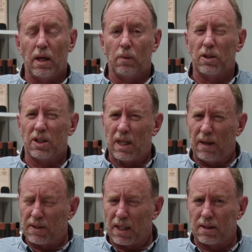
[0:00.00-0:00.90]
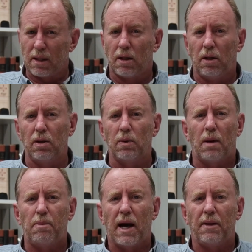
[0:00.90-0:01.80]
which gives us a clue
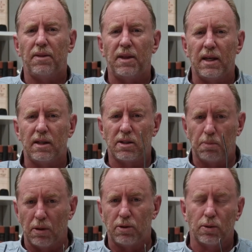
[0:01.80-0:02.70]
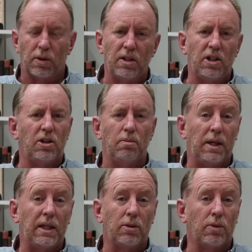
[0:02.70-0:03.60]
about the spiritual condition
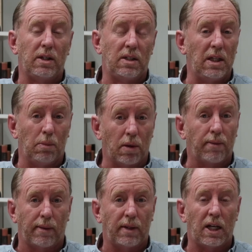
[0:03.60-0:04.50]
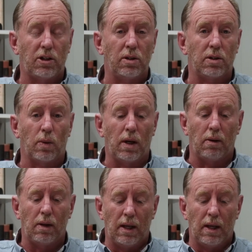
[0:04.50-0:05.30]
being addressed in the book of Revelation as well,